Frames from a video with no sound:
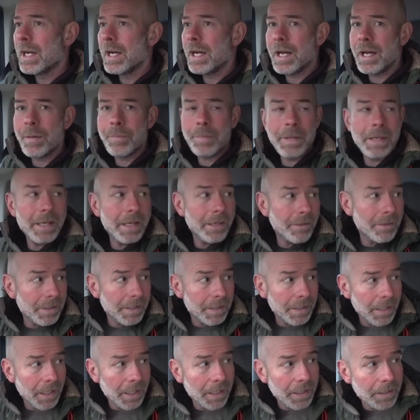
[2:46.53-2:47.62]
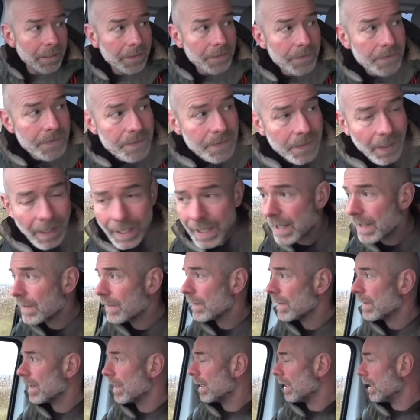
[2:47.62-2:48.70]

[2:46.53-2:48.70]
up here in the islands, and the